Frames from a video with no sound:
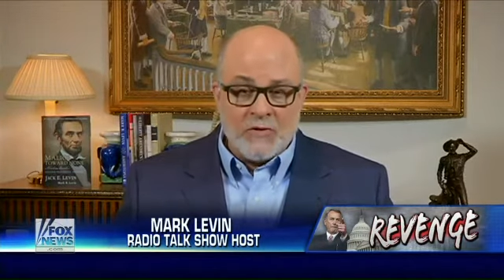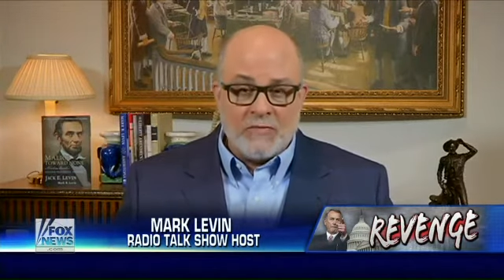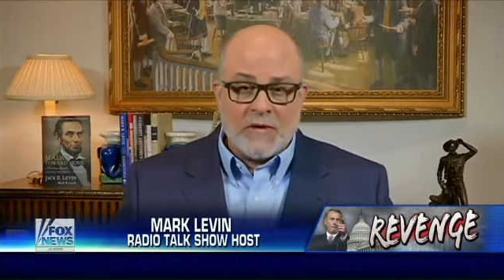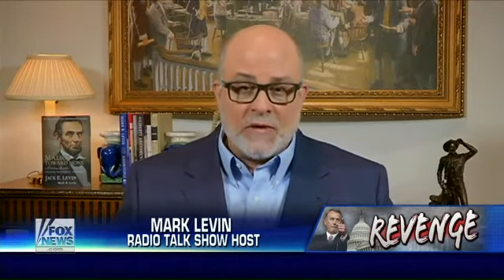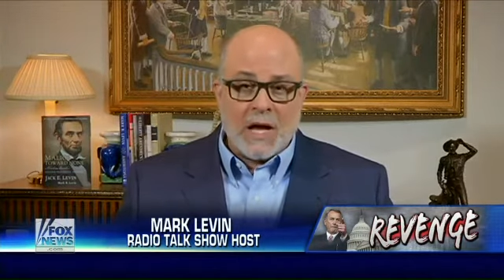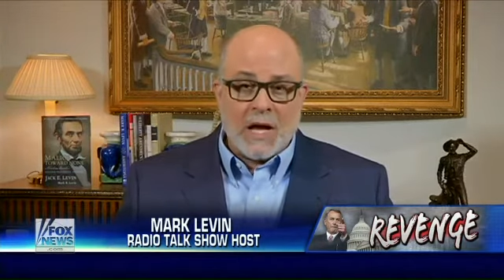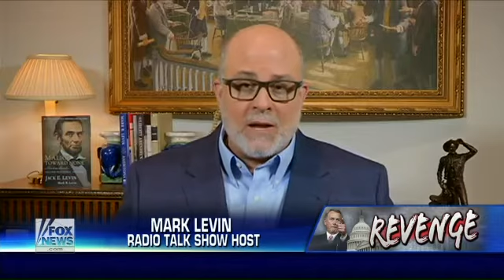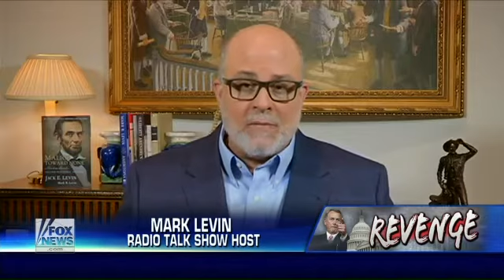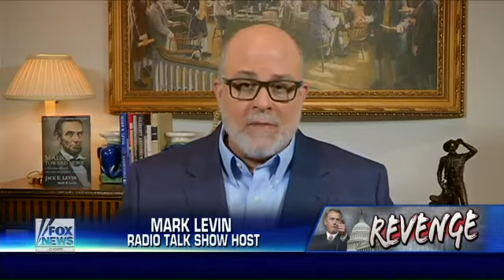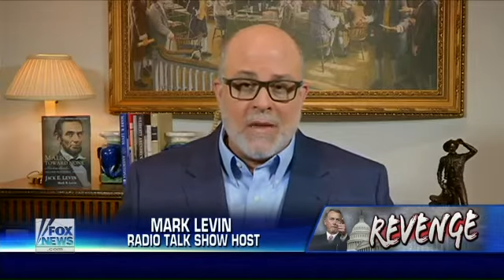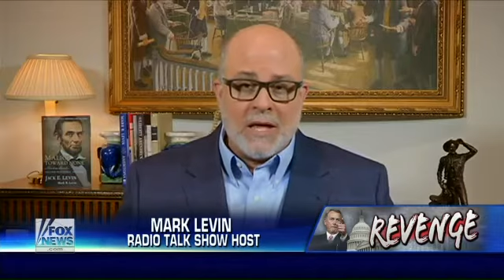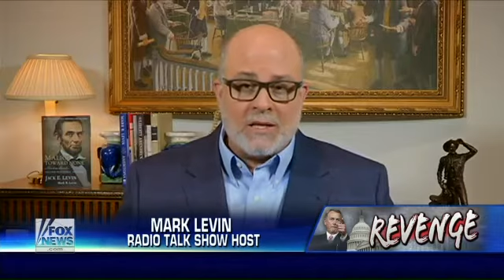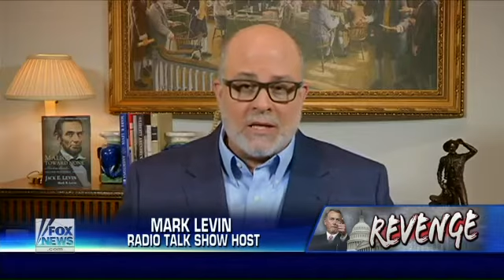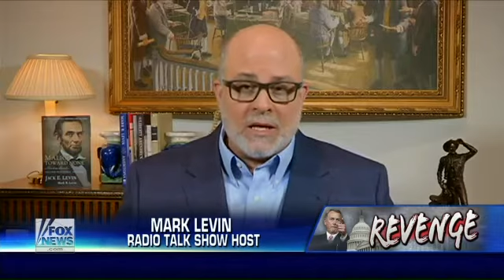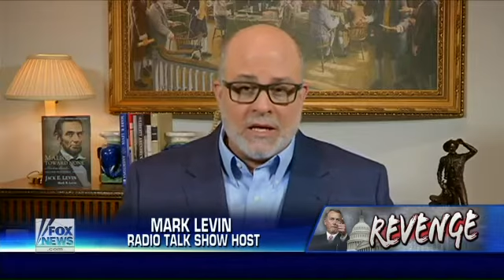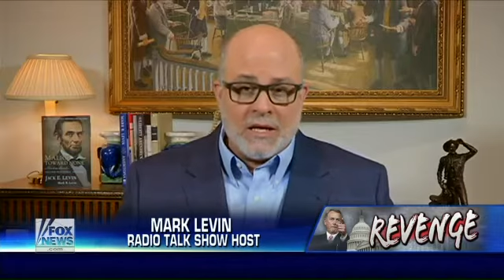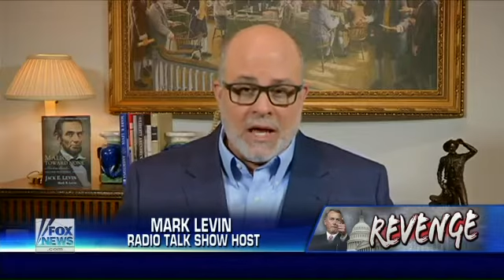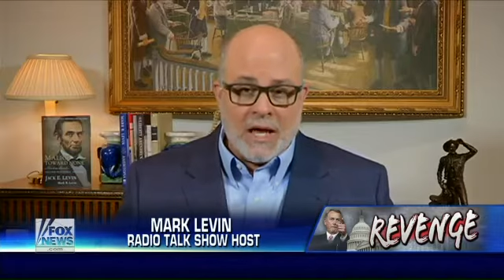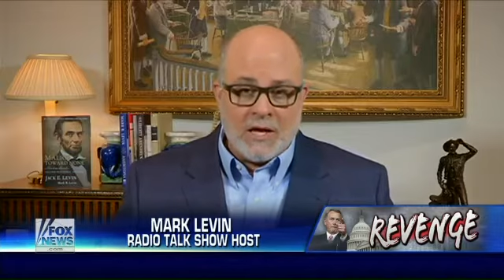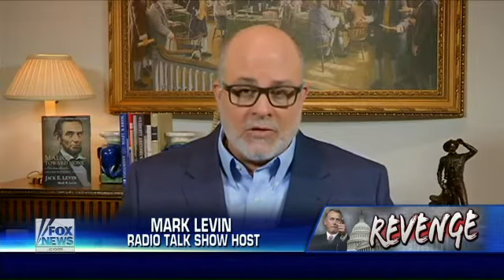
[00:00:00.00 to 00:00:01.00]
You've got to make
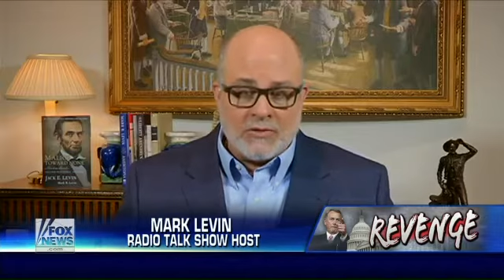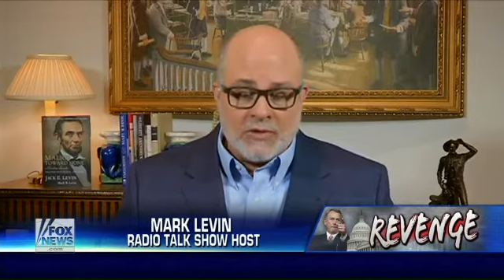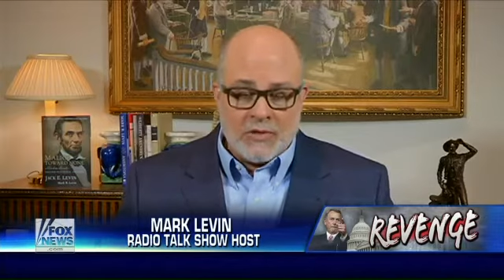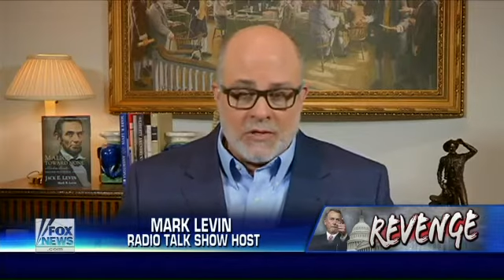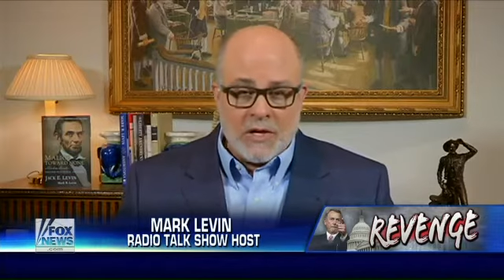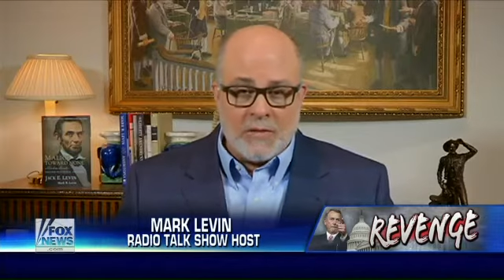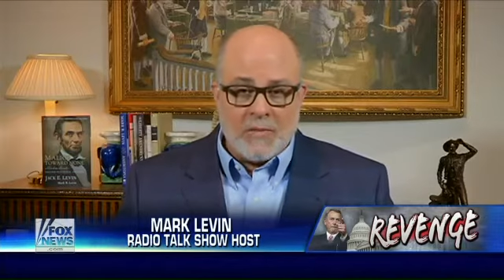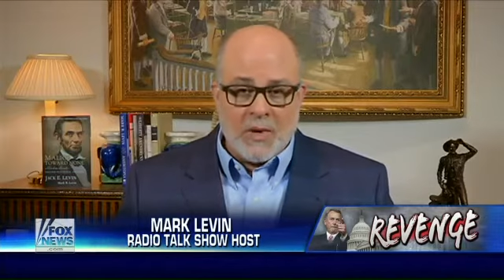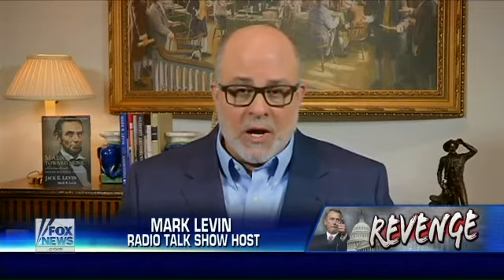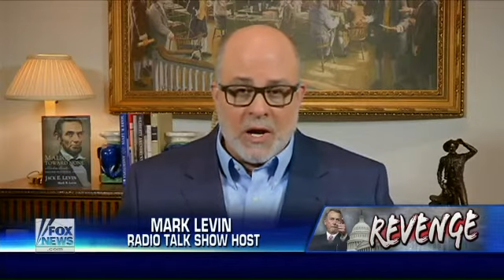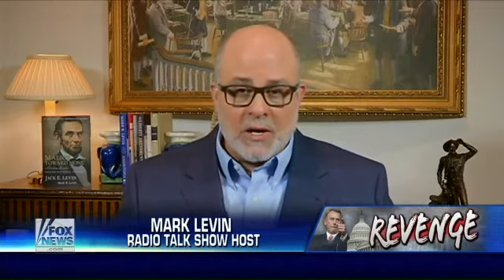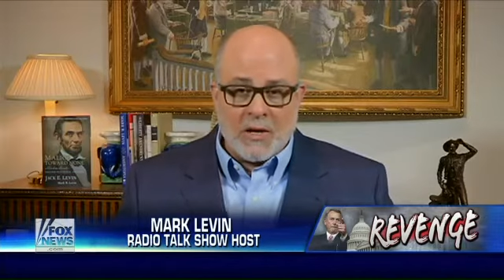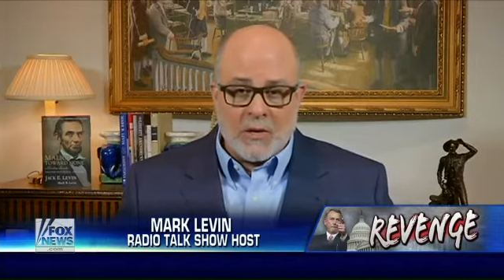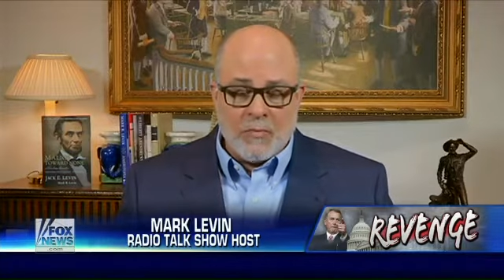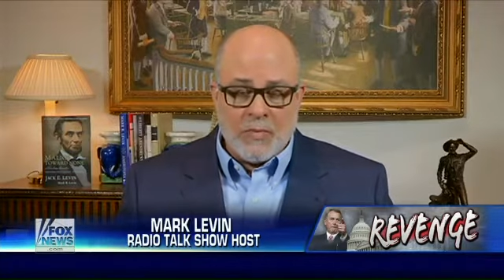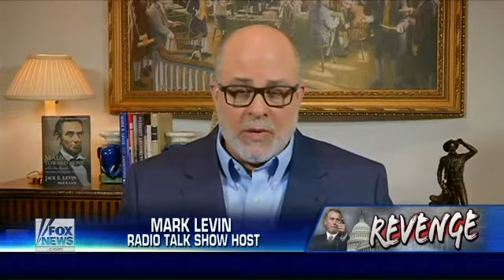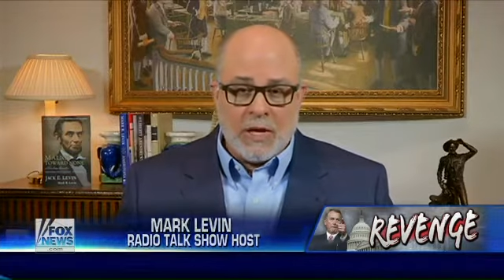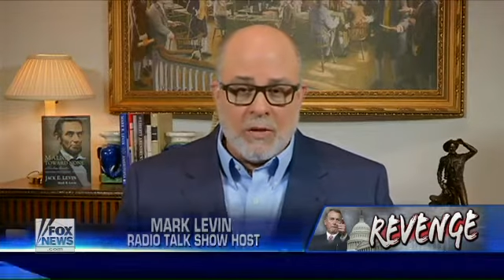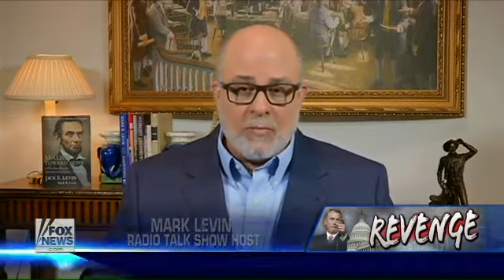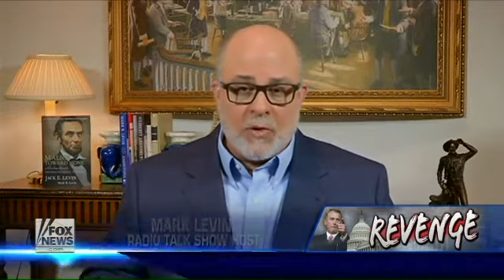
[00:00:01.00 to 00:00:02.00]
the case to the
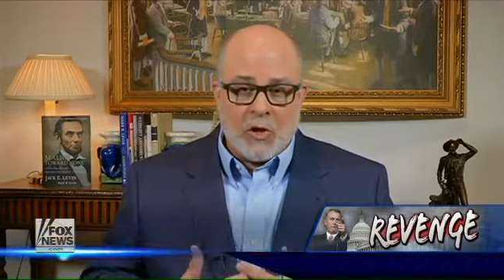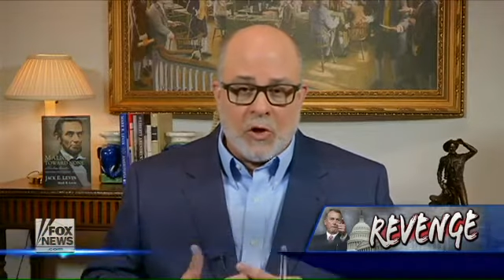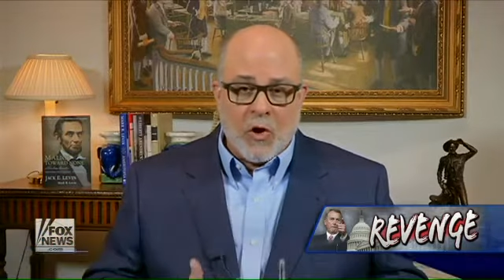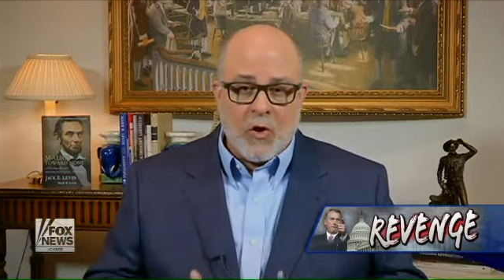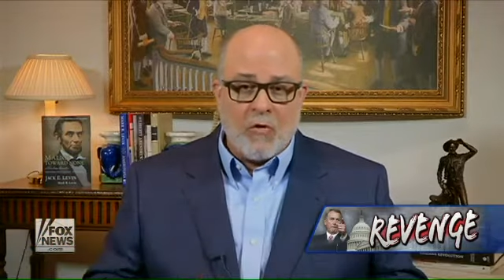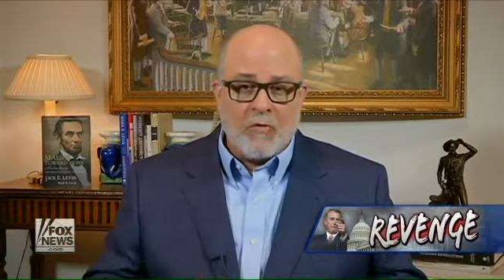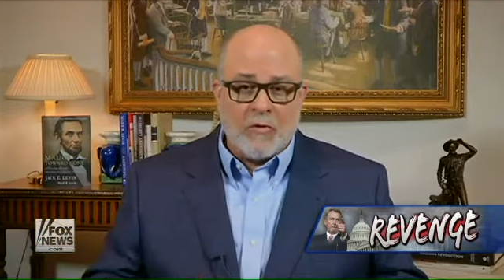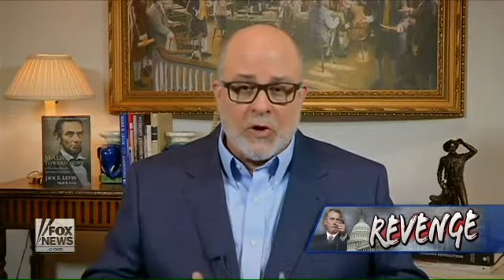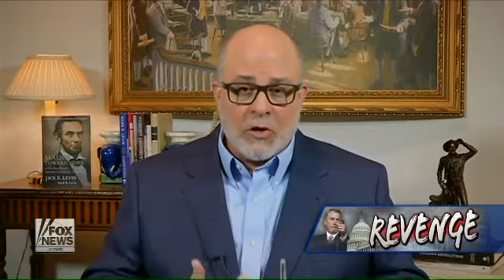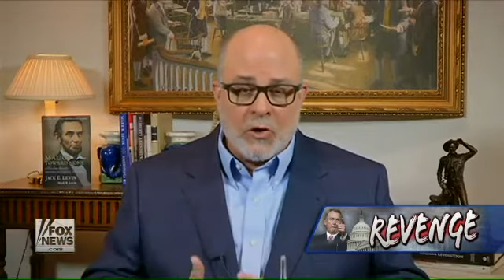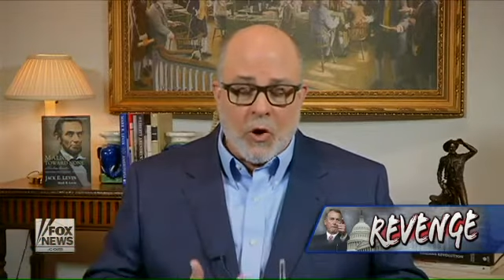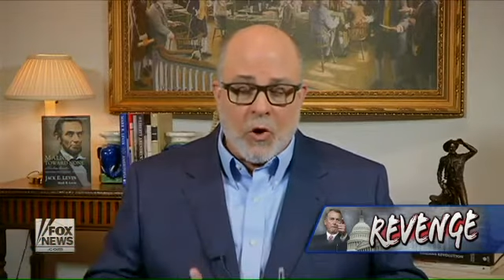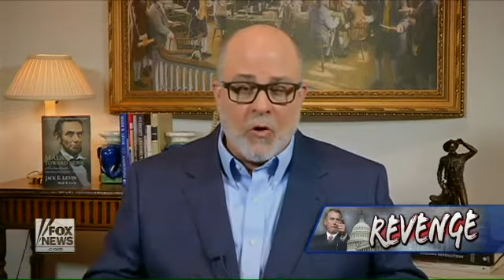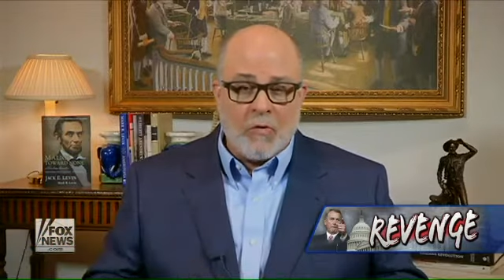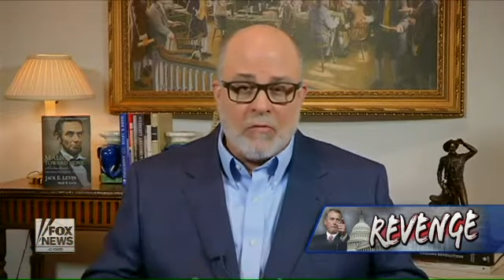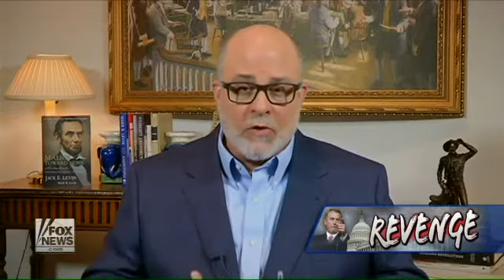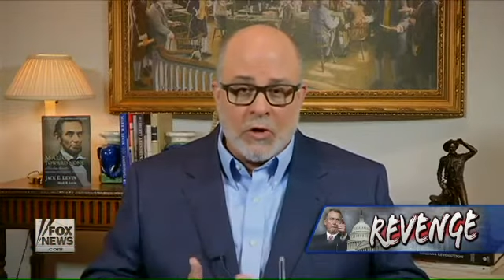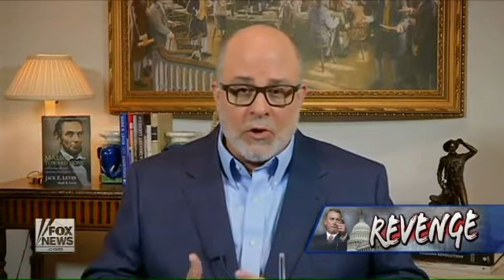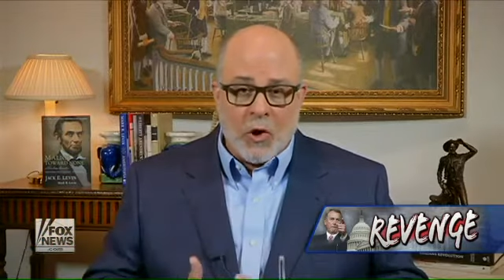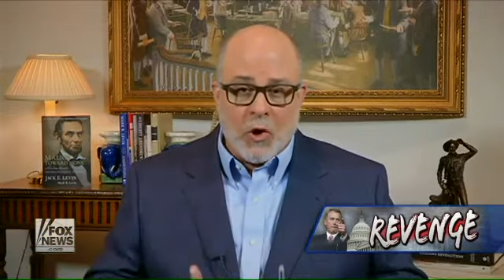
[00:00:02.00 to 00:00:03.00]
American people over and
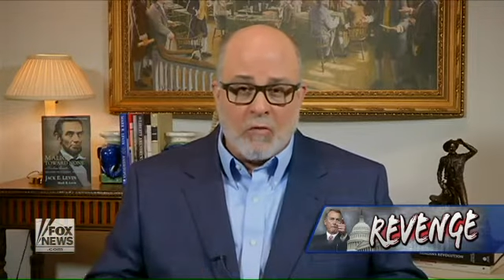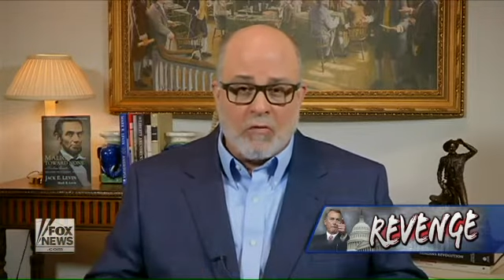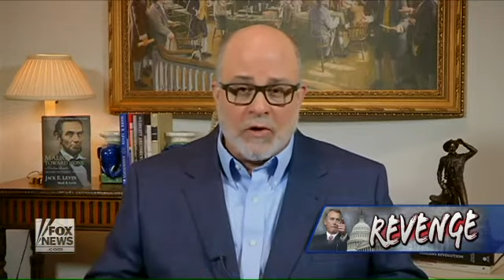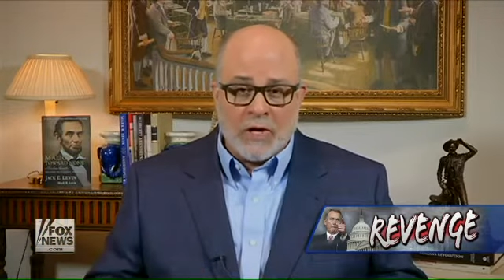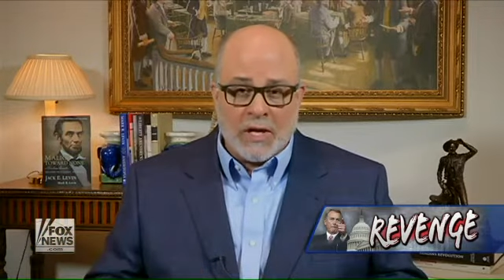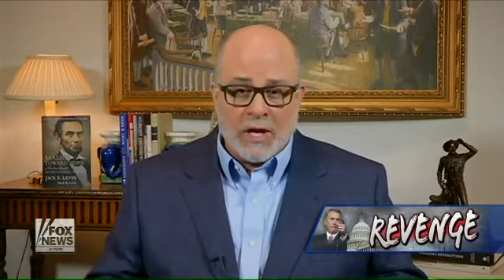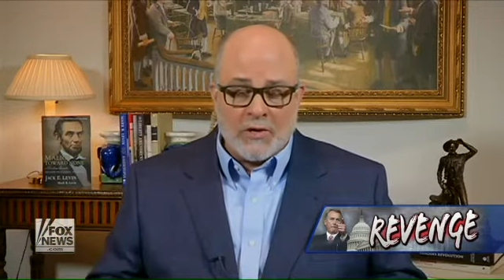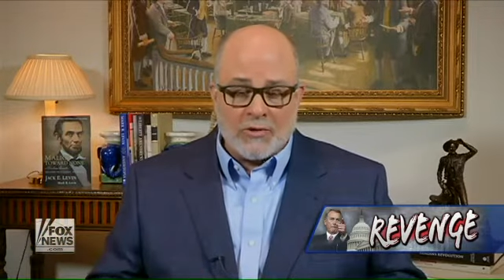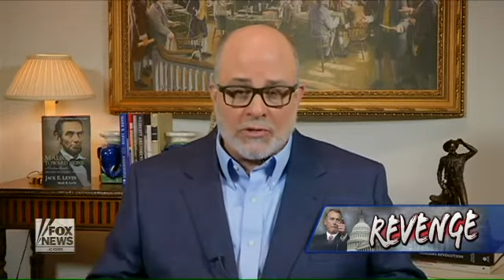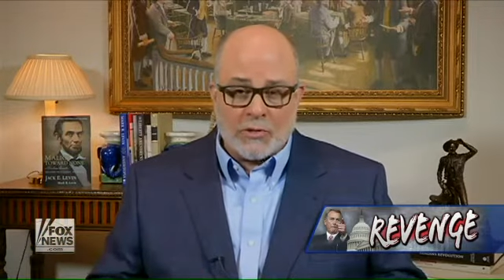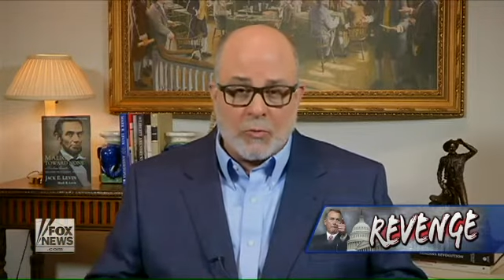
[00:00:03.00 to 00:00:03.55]
over and over again.